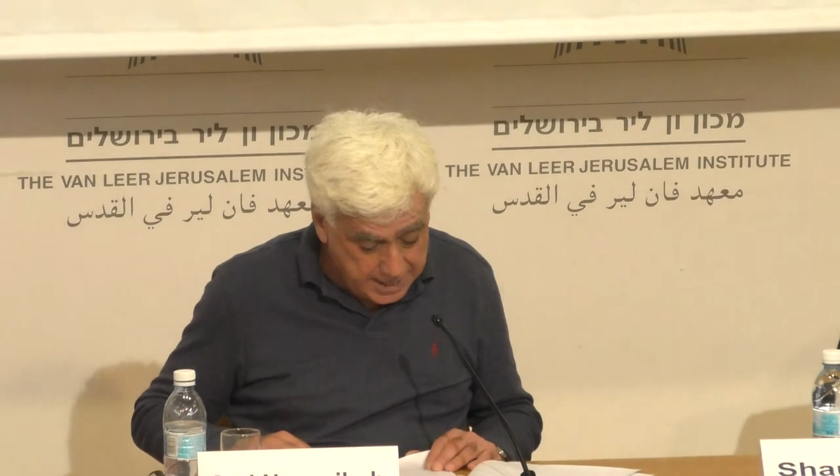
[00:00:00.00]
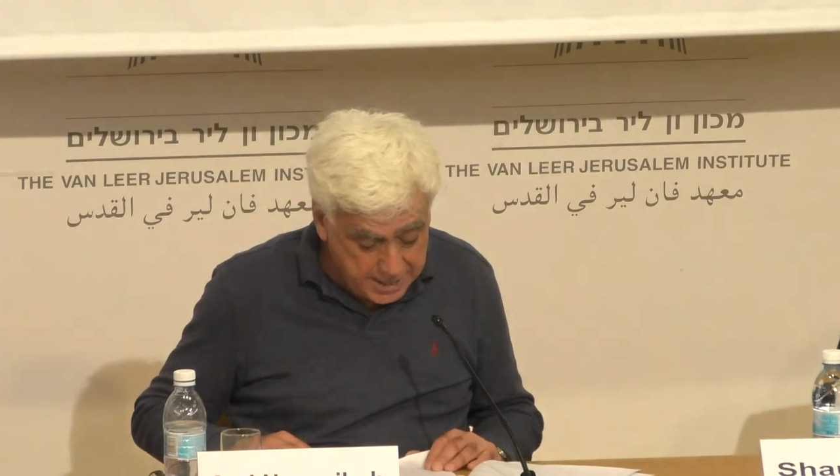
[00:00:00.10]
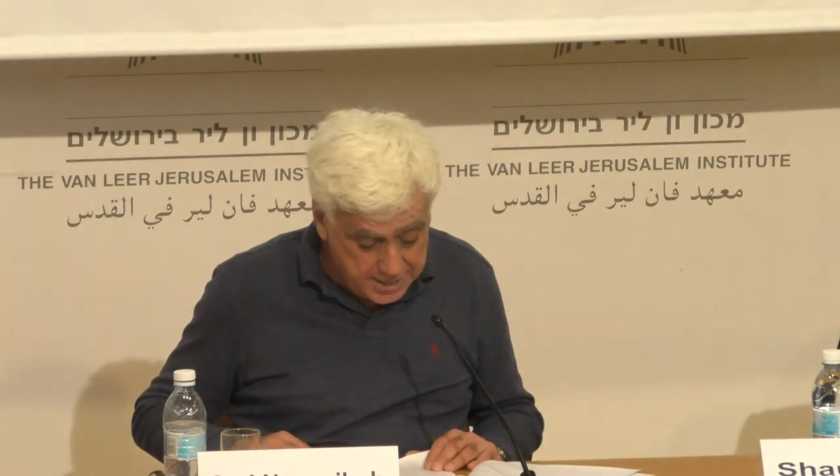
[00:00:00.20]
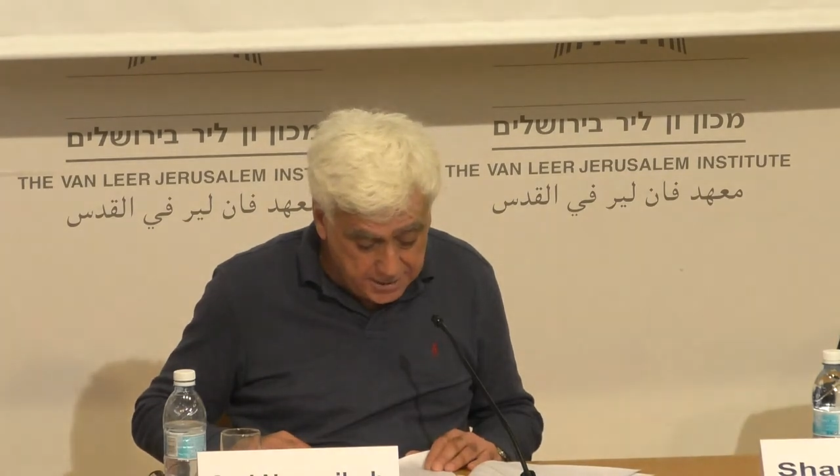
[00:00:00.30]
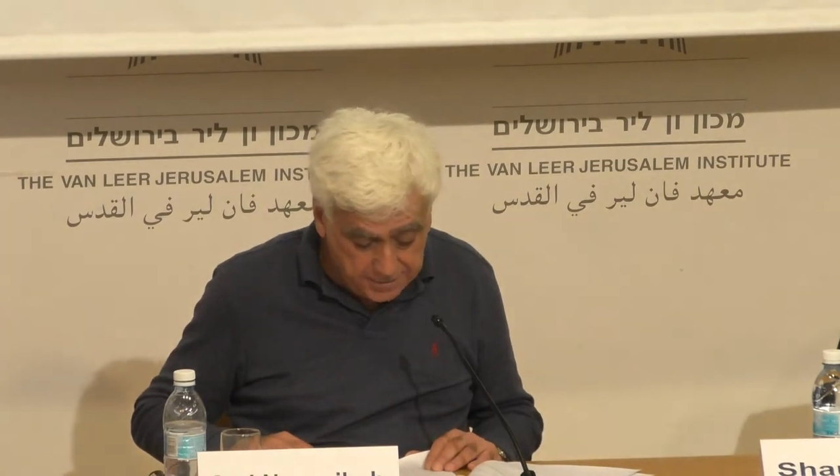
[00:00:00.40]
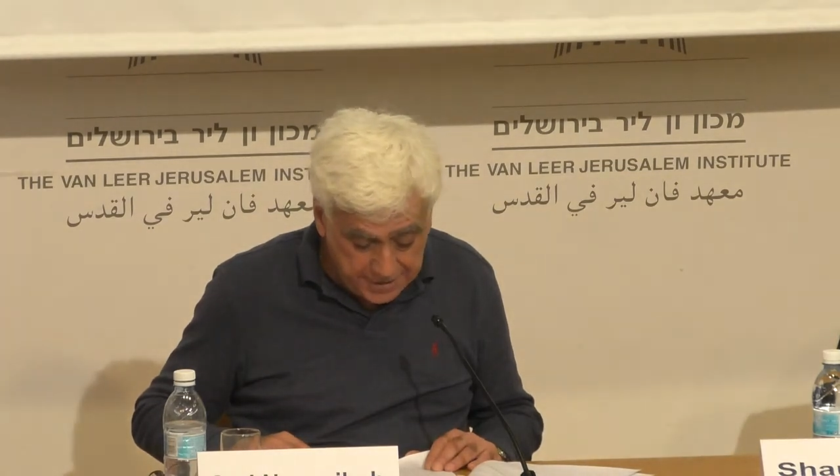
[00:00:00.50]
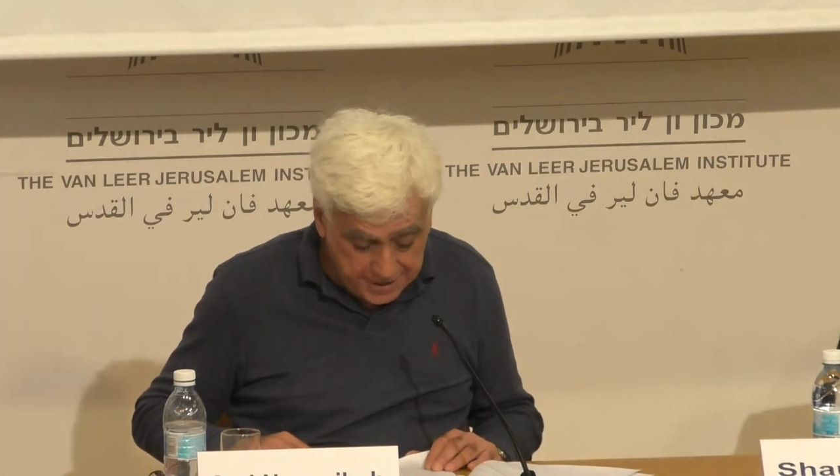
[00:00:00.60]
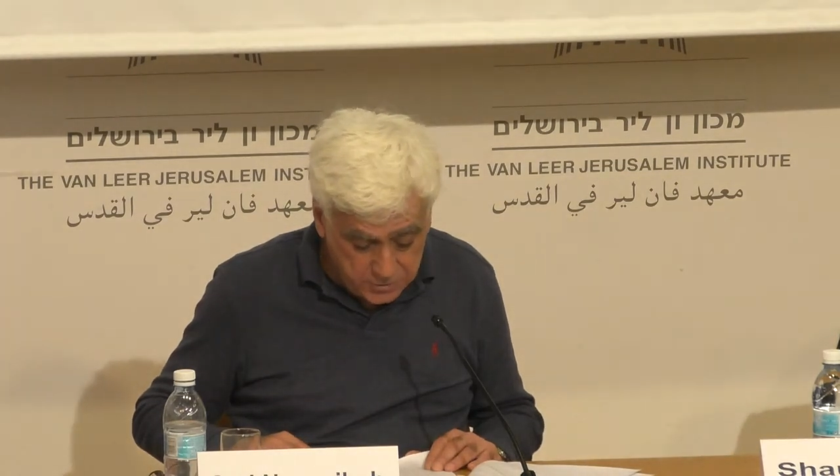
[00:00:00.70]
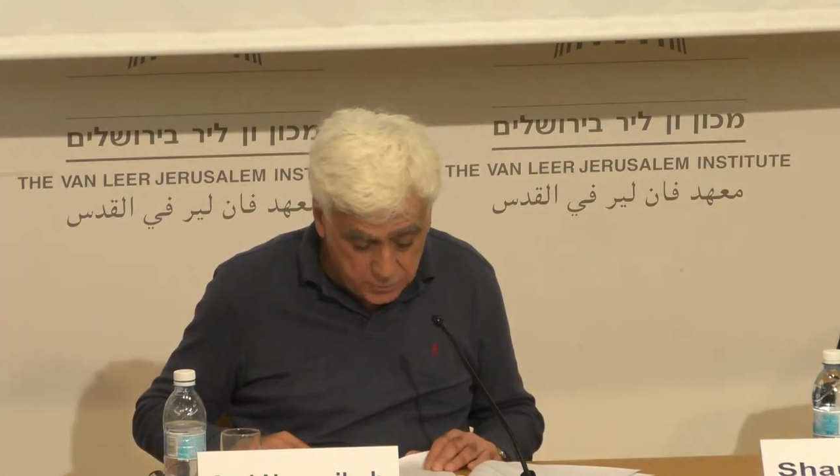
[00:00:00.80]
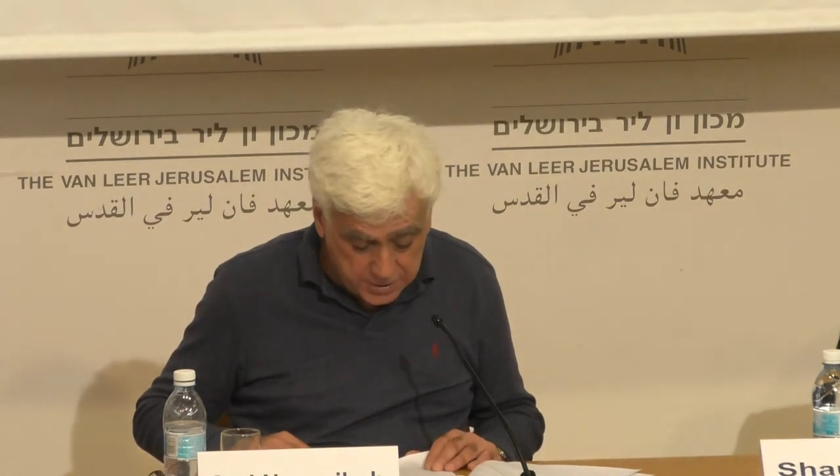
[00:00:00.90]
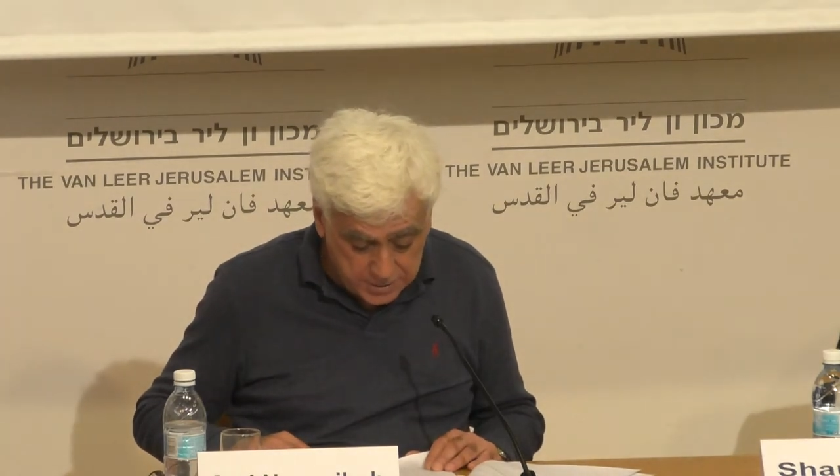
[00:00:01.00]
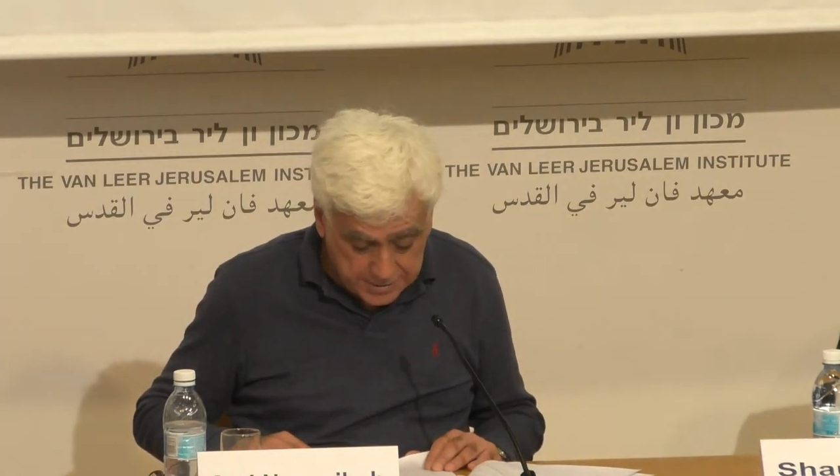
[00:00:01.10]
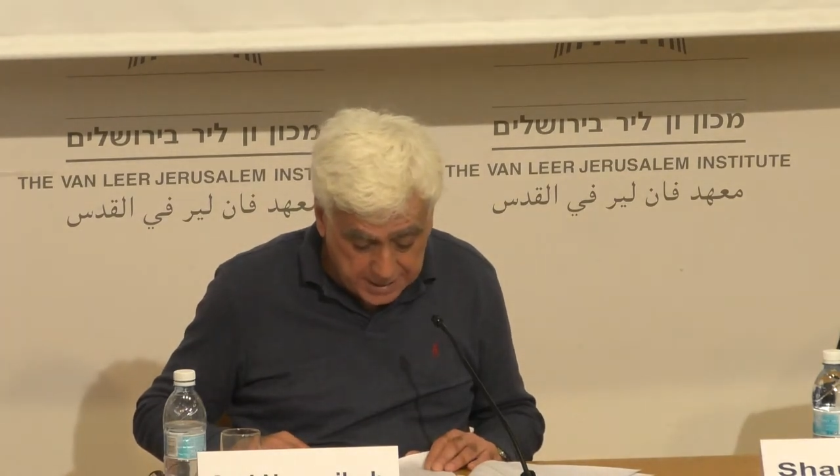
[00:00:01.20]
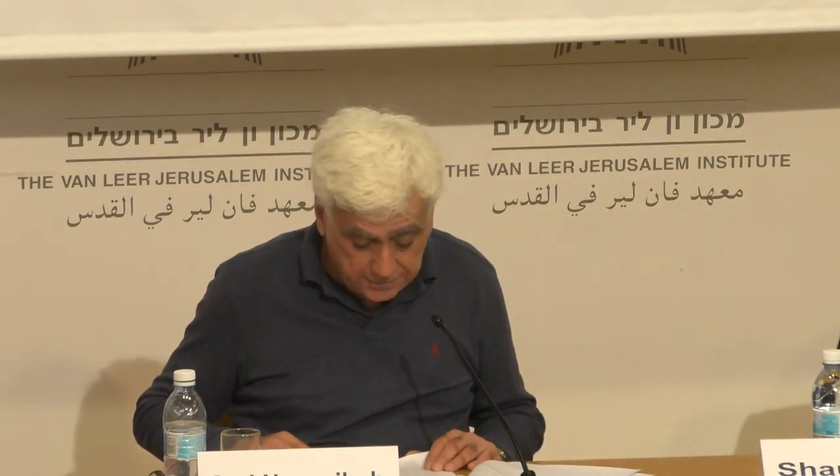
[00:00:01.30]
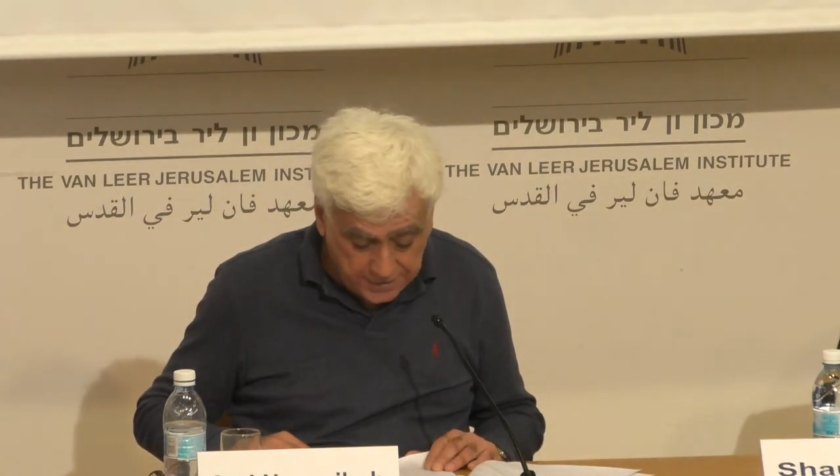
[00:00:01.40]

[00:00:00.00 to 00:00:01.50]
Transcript: Here, if anywhere, that